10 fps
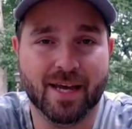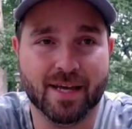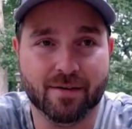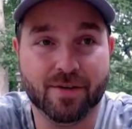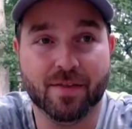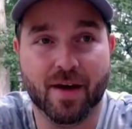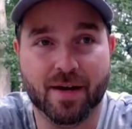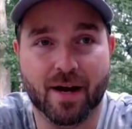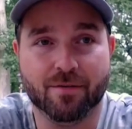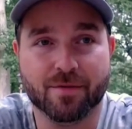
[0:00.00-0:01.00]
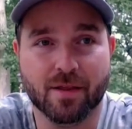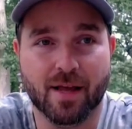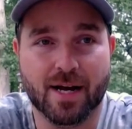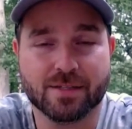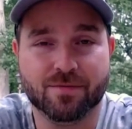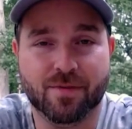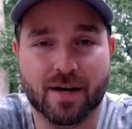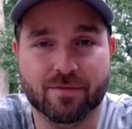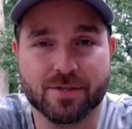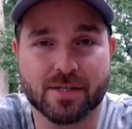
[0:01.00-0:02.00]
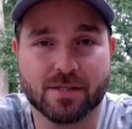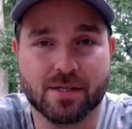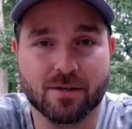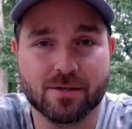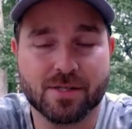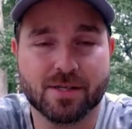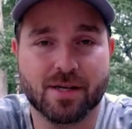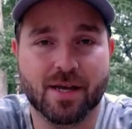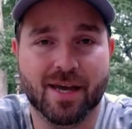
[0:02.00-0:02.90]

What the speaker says: And I've done that now for the last 5 or 6 years.